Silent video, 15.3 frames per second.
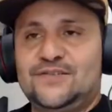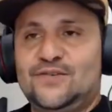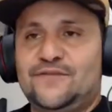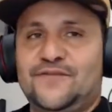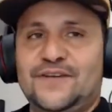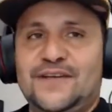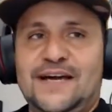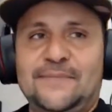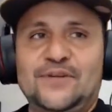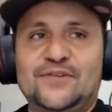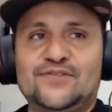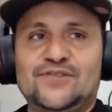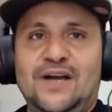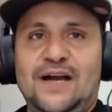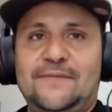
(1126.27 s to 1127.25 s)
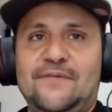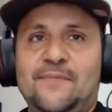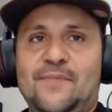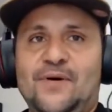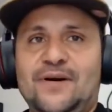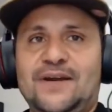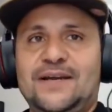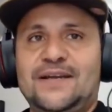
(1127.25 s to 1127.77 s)
a phenomenal job of
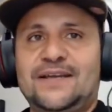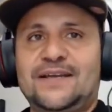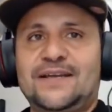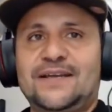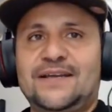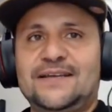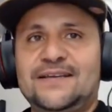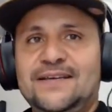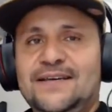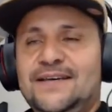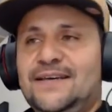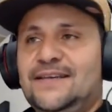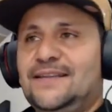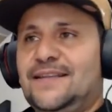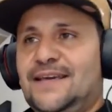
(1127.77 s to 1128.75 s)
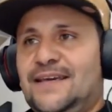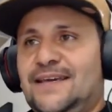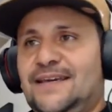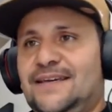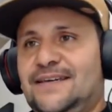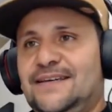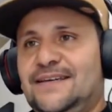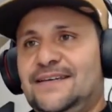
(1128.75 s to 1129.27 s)
marketing.
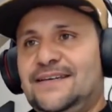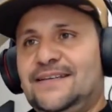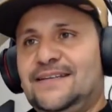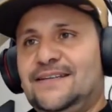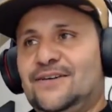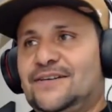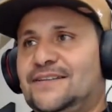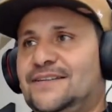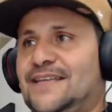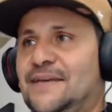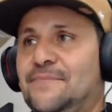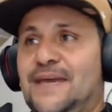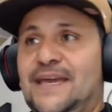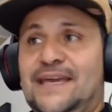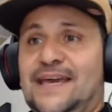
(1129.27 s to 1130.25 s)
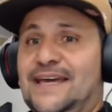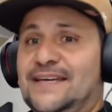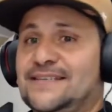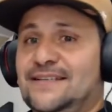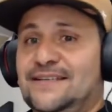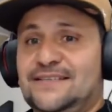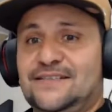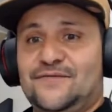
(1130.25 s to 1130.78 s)
They make
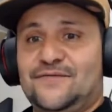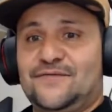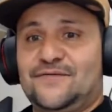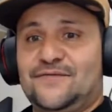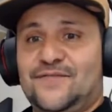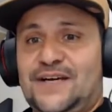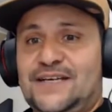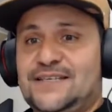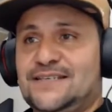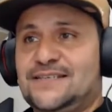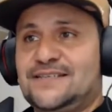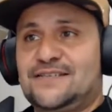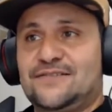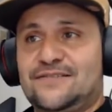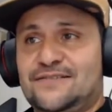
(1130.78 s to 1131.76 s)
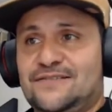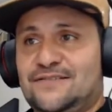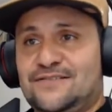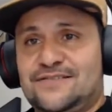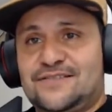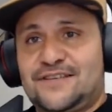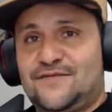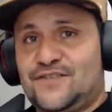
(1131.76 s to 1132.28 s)
excellent devices. Their
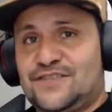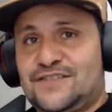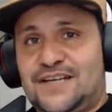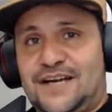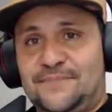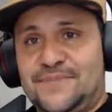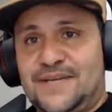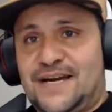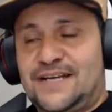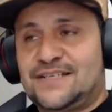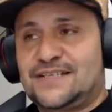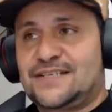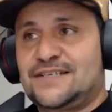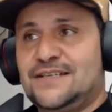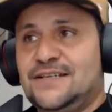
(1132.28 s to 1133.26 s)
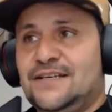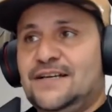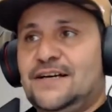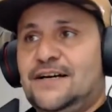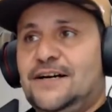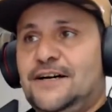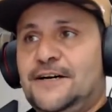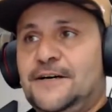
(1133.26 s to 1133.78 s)
stuff is top notch.
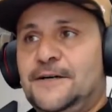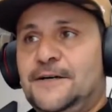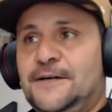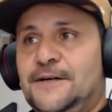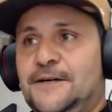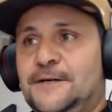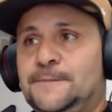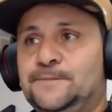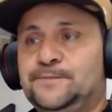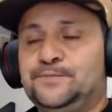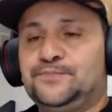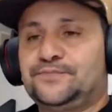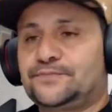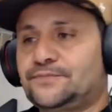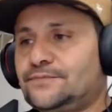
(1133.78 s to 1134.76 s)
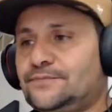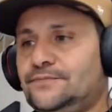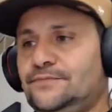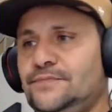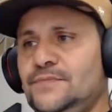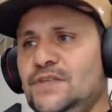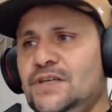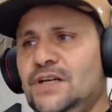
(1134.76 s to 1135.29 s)
You
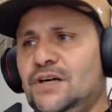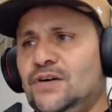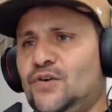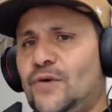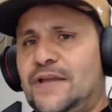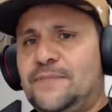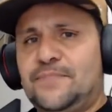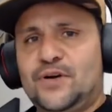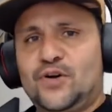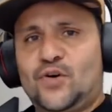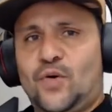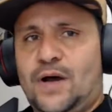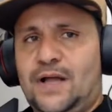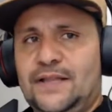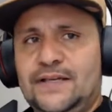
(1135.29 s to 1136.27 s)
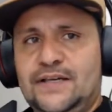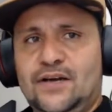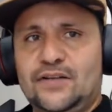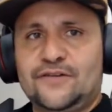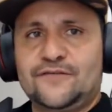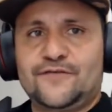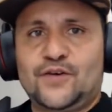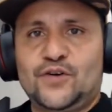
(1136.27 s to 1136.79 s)
know, great build quality.
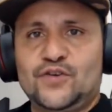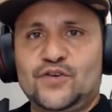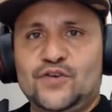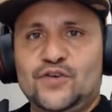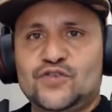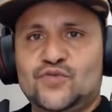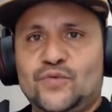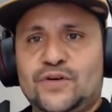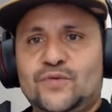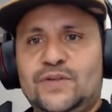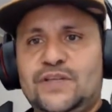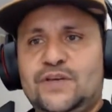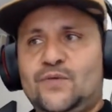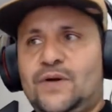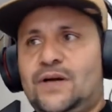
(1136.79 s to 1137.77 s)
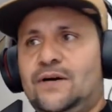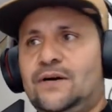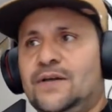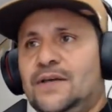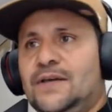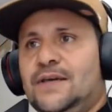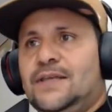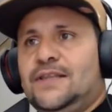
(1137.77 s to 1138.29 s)
All their phones work really well.
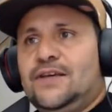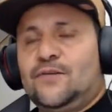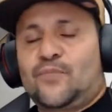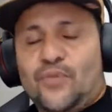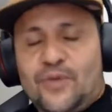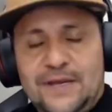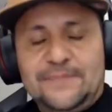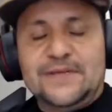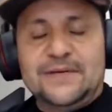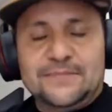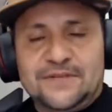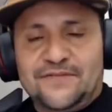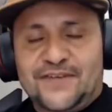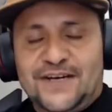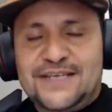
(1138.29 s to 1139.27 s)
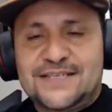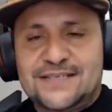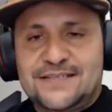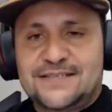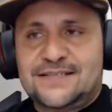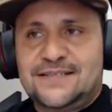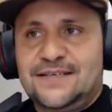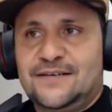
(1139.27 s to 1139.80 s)
They're premium
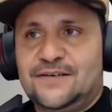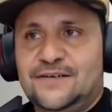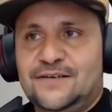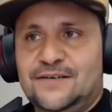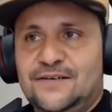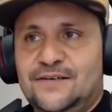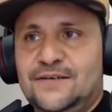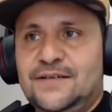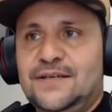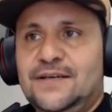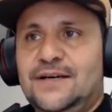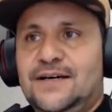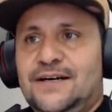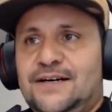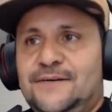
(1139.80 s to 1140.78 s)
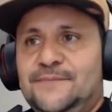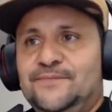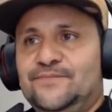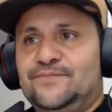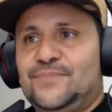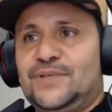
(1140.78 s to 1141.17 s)
devices, you know, but